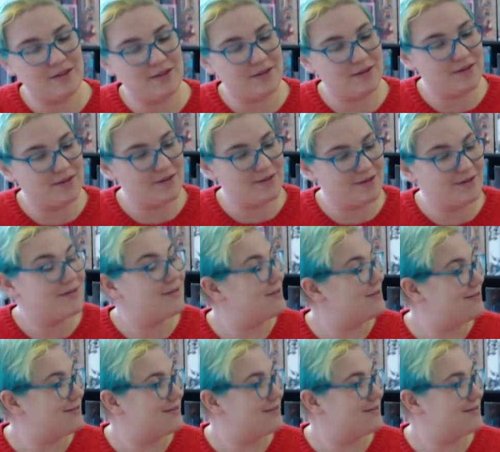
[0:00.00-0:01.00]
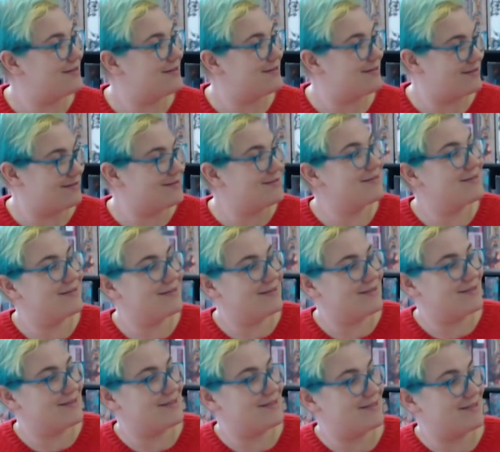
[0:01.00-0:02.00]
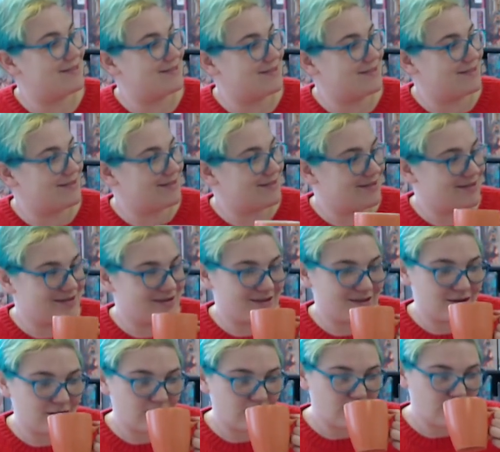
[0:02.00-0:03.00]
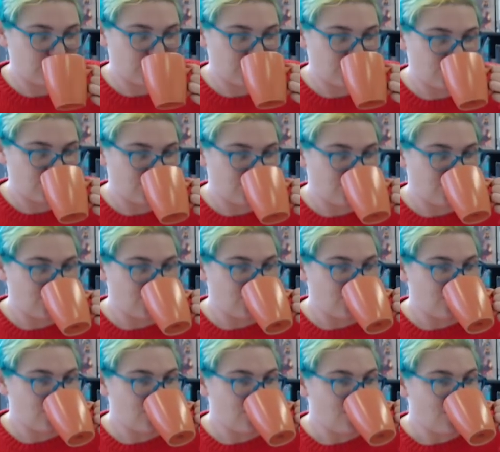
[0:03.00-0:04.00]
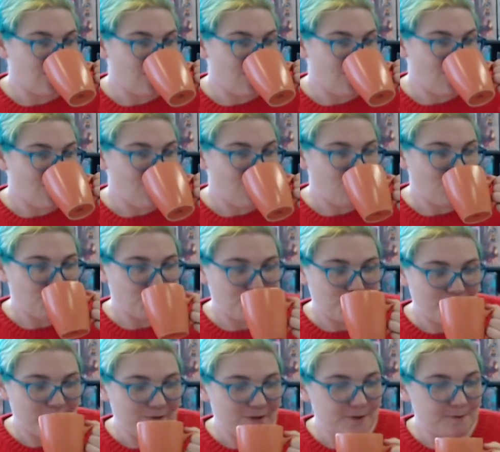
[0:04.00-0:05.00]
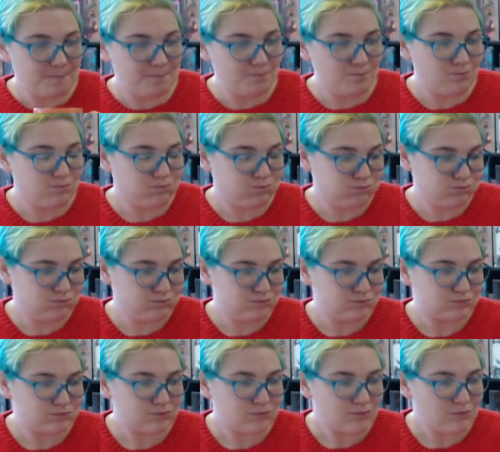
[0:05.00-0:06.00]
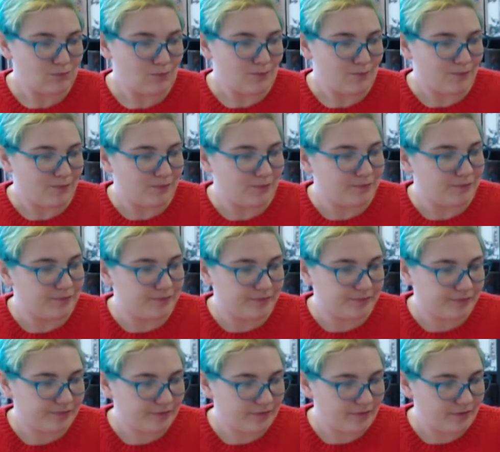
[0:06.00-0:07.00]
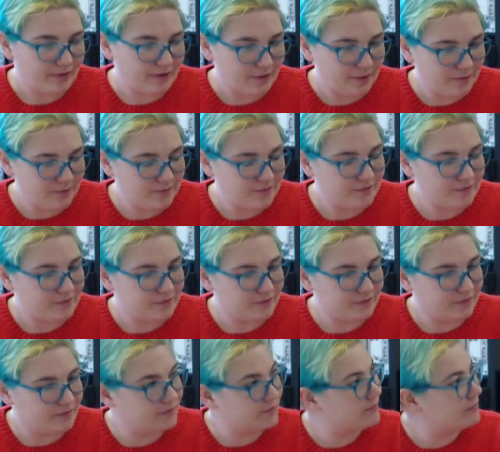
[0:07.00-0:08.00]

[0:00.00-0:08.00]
No words are spoken by the person on screen.